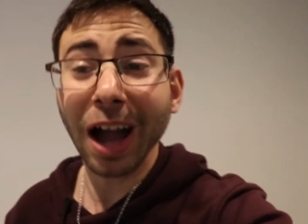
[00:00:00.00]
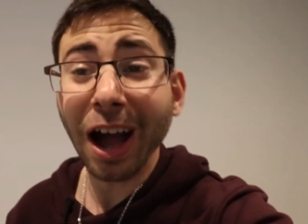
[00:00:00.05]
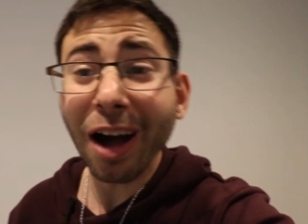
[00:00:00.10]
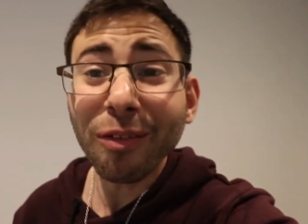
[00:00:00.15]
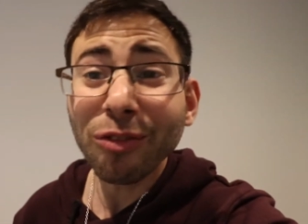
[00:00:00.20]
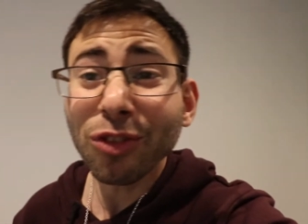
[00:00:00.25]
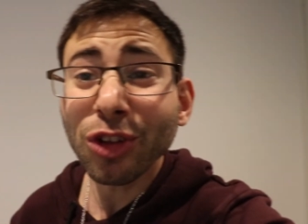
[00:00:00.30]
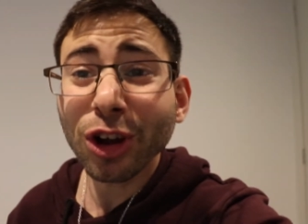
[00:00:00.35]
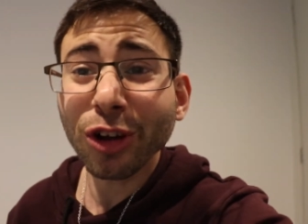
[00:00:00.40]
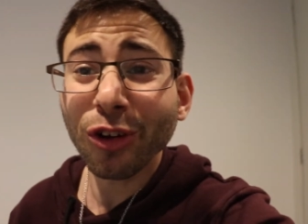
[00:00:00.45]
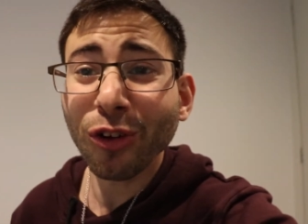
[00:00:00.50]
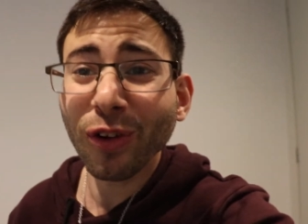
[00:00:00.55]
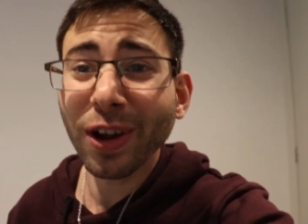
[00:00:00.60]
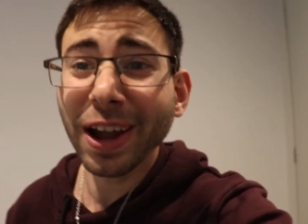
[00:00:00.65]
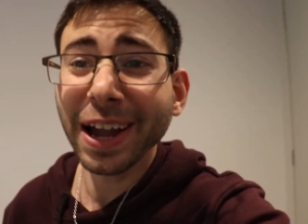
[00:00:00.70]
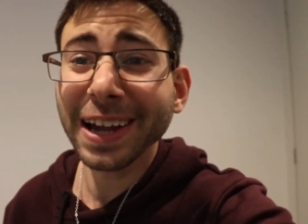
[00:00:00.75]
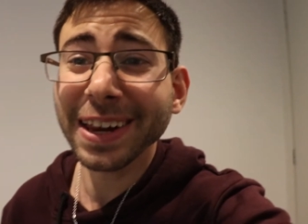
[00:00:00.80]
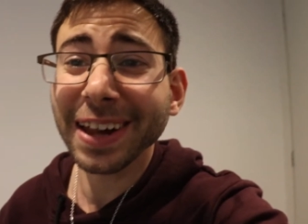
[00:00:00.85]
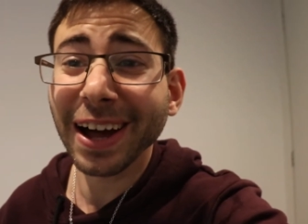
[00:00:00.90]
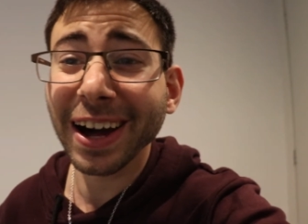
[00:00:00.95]
I'm the
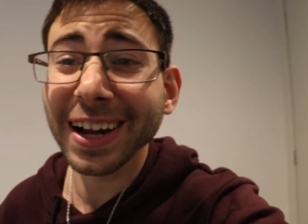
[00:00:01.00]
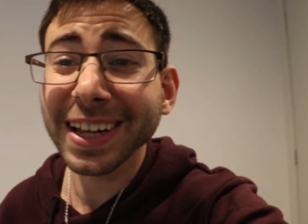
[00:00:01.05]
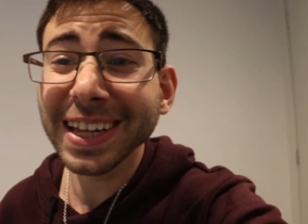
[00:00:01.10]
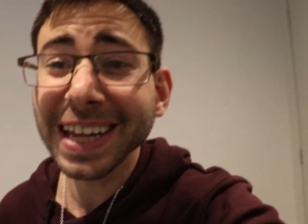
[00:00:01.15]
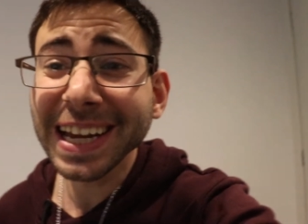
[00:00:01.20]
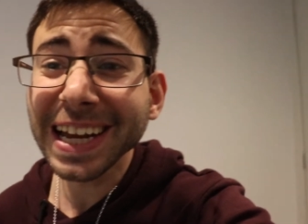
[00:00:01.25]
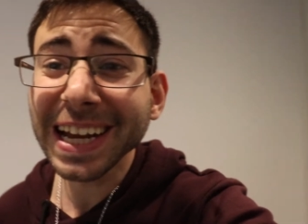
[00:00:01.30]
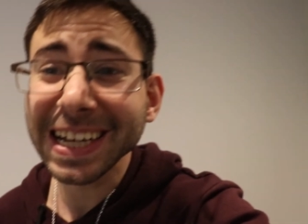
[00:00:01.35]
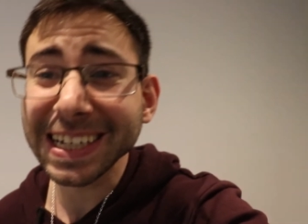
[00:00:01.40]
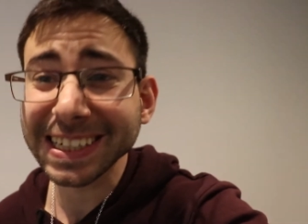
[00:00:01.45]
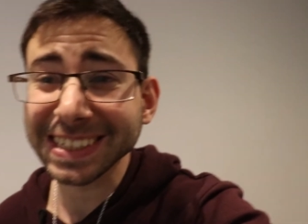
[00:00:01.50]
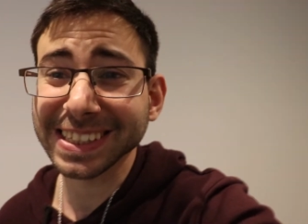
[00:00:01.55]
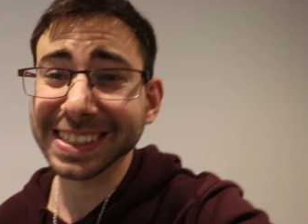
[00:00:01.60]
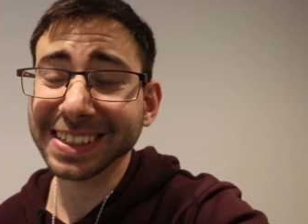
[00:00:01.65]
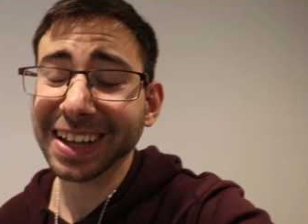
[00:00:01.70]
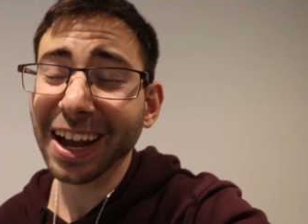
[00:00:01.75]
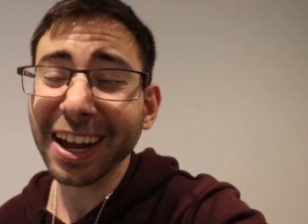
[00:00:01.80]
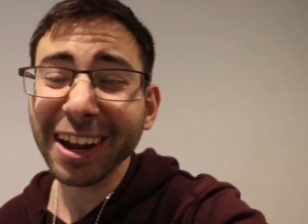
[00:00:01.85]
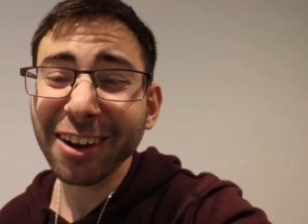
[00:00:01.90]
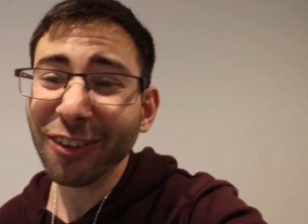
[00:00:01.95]
creator,
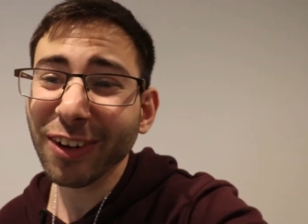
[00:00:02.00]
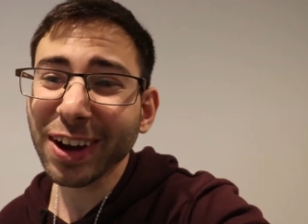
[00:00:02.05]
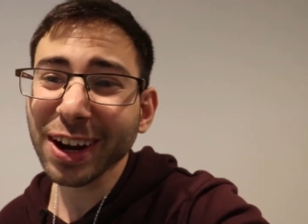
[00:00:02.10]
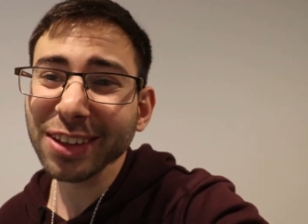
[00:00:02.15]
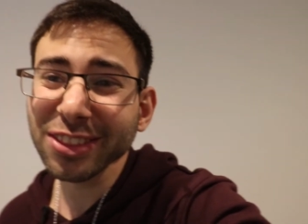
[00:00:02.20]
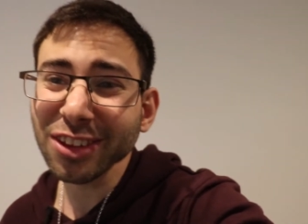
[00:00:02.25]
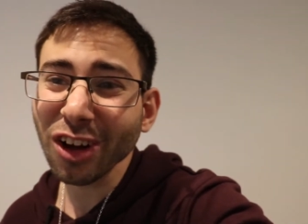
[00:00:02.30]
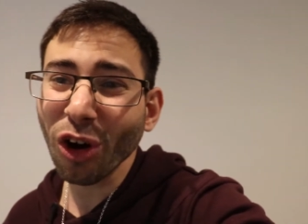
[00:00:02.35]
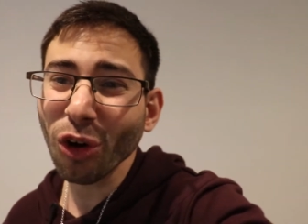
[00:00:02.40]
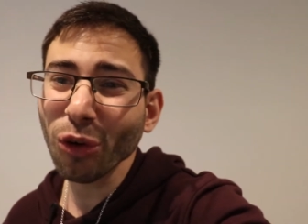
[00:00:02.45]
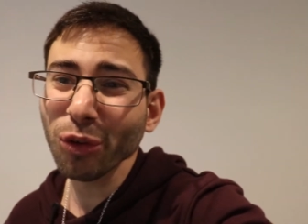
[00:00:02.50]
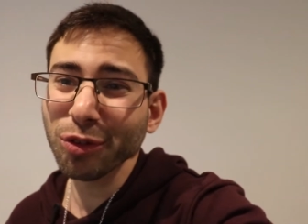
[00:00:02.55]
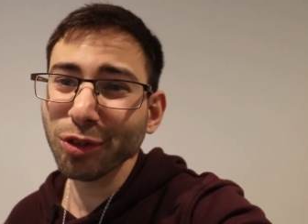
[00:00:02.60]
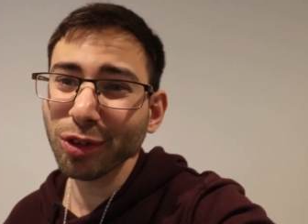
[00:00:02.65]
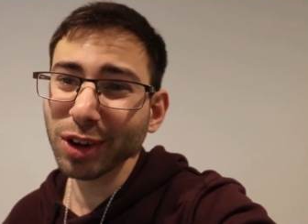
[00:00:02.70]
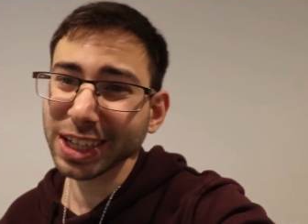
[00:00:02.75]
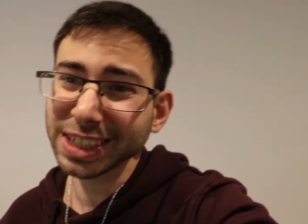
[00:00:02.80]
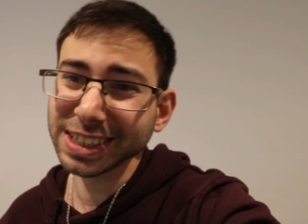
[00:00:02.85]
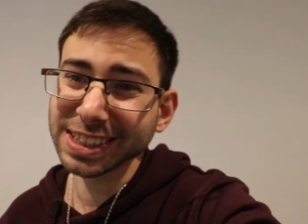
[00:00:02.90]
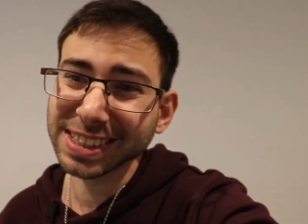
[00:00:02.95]
yes. I created the whole
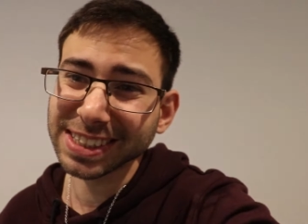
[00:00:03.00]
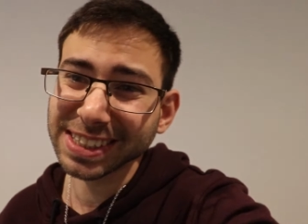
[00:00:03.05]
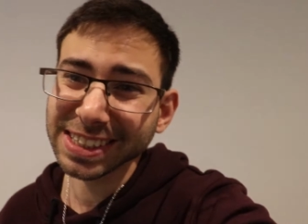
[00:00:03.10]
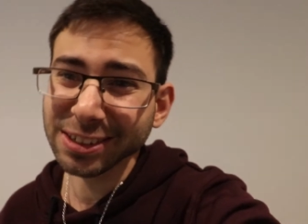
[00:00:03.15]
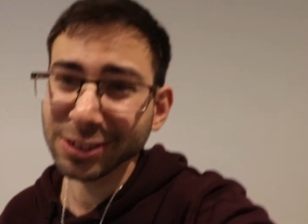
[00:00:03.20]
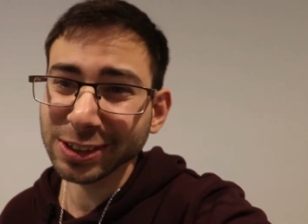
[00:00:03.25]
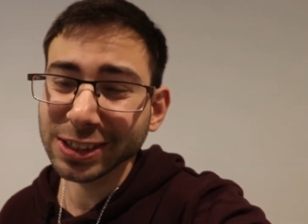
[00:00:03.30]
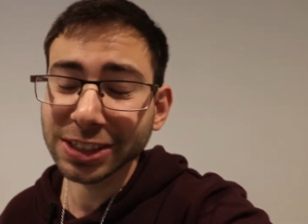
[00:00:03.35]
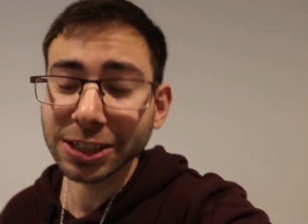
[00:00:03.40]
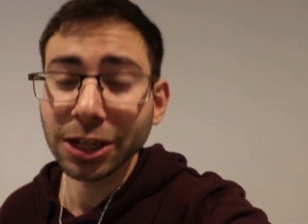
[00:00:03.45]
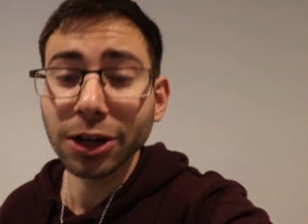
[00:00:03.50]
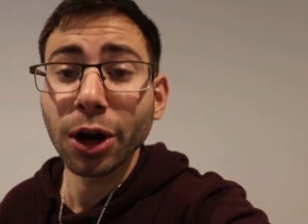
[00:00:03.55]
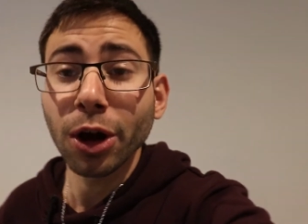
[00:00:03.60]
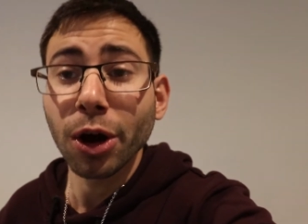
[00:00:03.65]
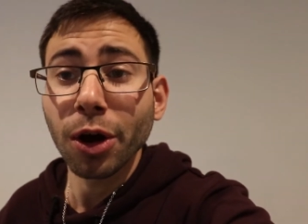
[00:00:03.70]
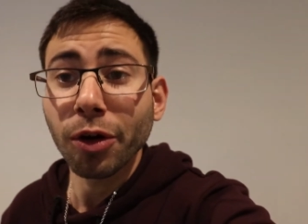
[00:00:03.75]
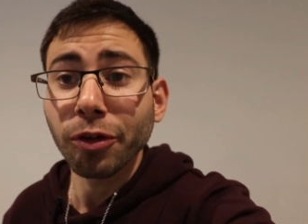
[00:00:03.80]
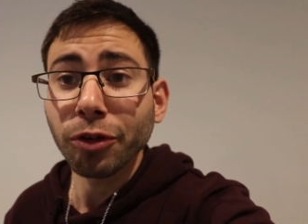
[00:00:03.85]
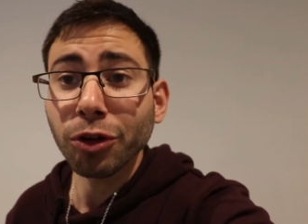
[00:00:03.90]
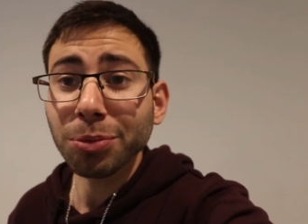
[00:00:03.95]
freaking series
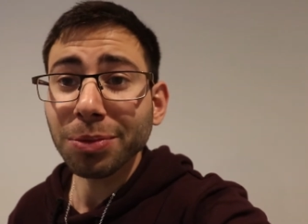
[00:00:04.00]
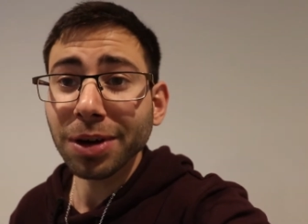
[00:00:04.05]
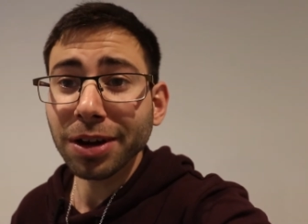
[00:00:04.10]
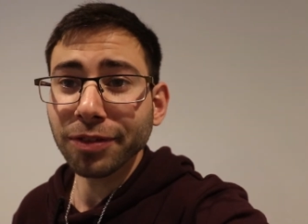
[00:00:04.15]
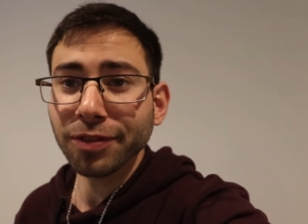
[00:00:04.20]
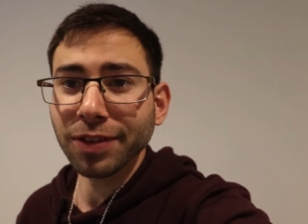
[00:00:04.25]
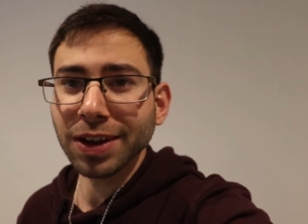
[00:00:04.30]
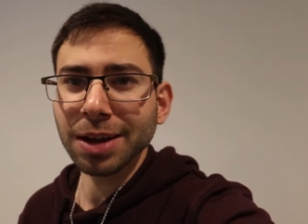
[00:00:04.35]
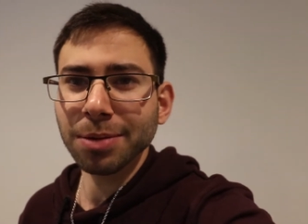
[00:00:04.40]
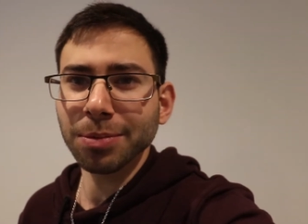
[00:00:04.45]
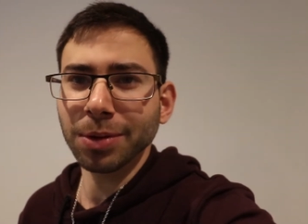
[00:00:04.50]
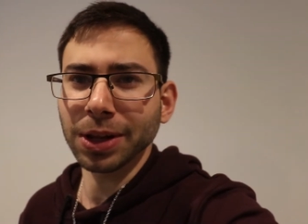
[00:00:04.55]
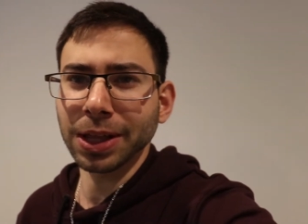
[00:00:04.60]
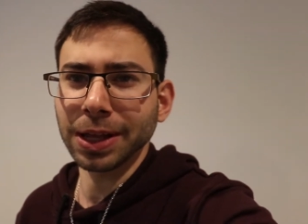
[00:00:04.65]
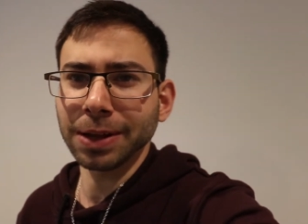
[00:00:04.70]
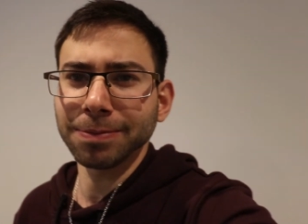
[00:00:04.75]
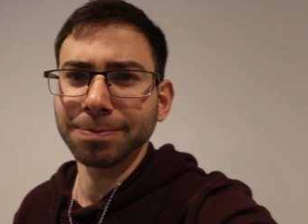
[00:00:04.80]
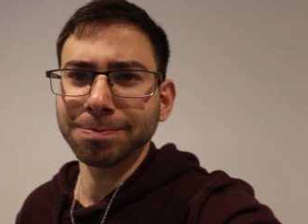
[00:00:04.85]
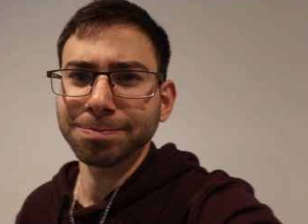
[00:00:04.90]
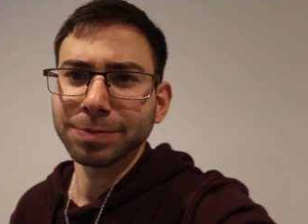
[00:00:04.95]
for my
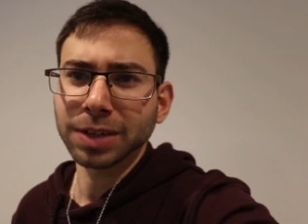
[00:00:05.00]
family.